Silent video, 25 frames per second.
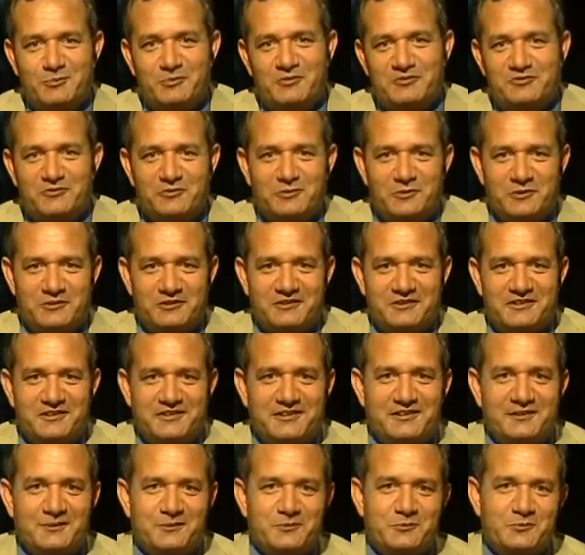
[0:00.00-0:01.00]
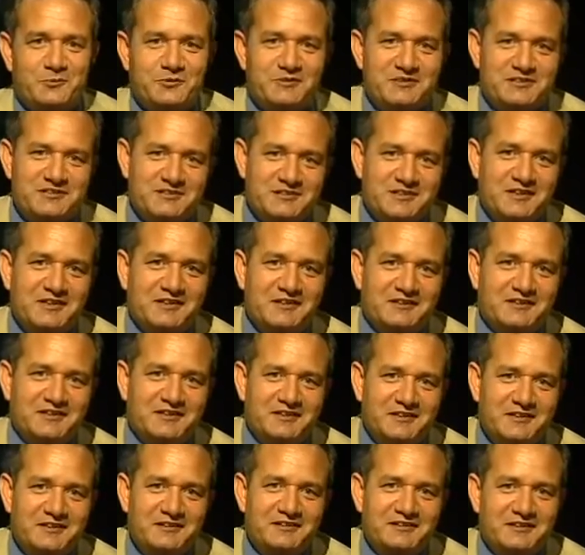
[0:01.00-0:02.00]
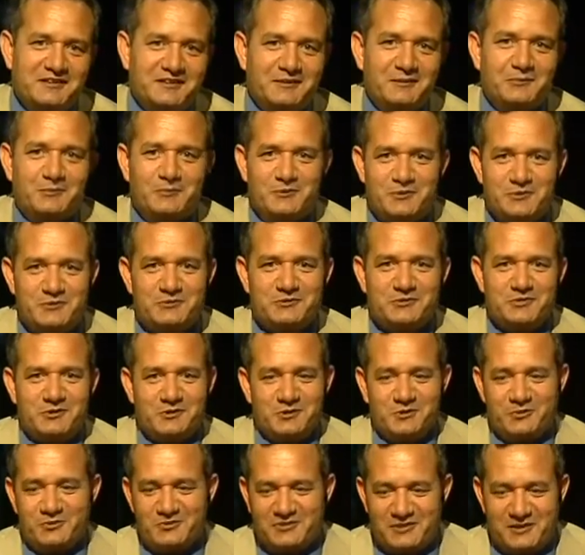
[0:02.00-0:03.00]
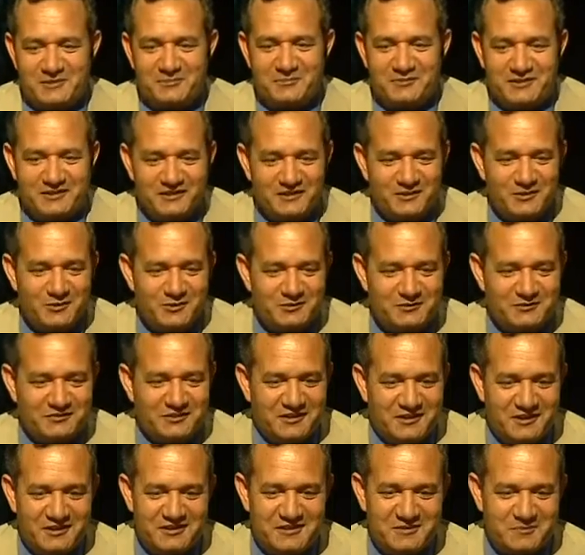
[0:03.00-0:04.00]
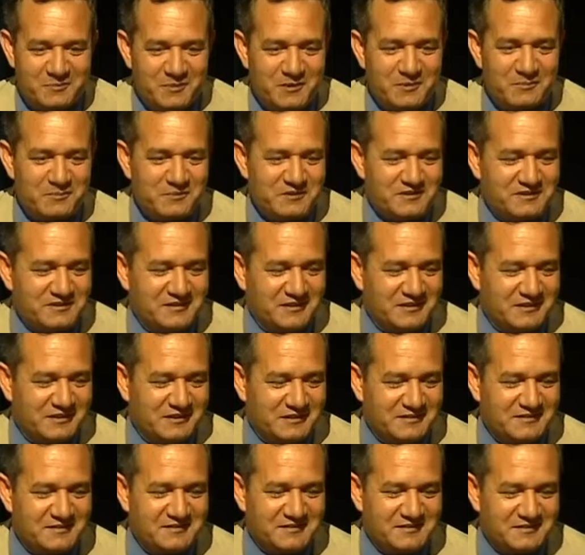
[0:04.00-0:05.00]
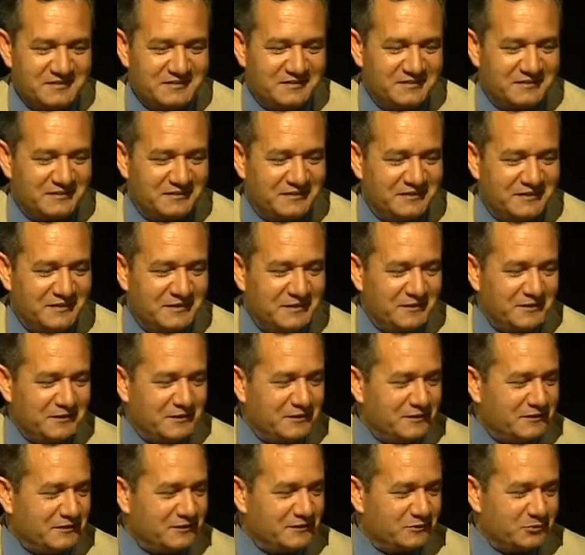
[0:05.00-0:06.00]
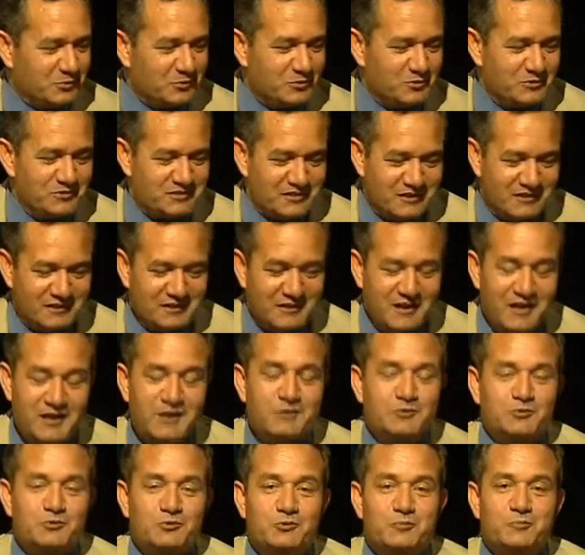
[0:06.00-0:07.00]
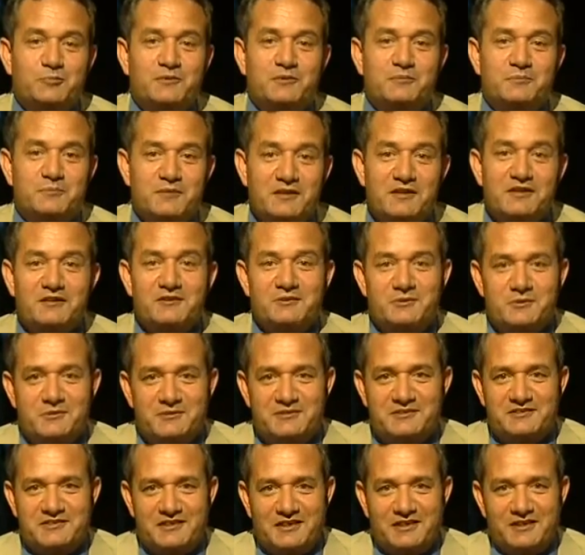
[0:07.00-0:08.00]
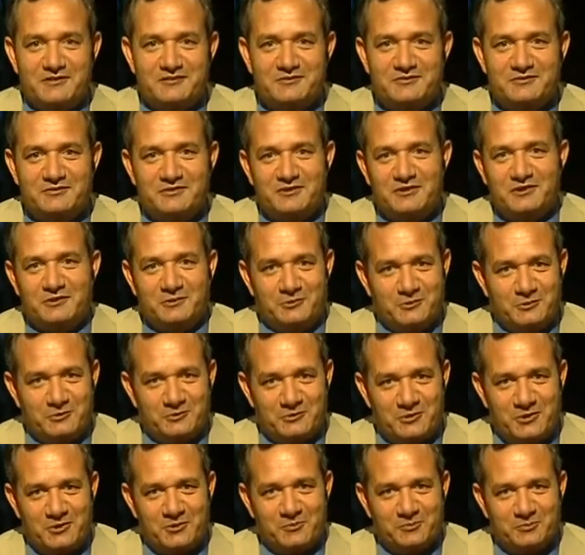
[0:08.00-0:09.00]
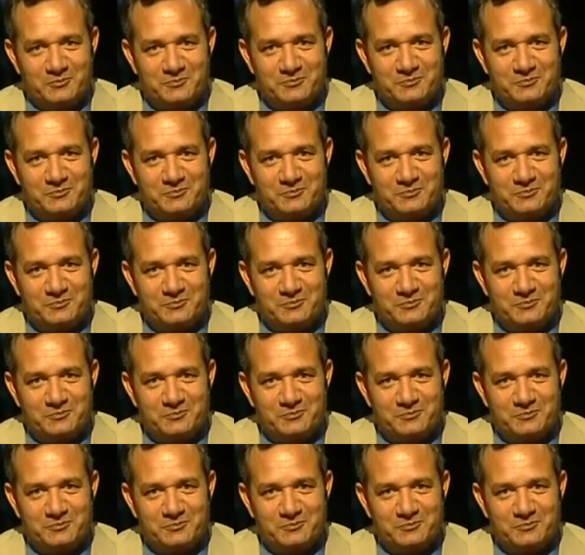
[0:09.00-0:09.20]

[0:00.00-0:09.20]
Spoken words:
Before we start learning, we'll show you something of a nice papers and nice tools and how to prepare yourself in your home.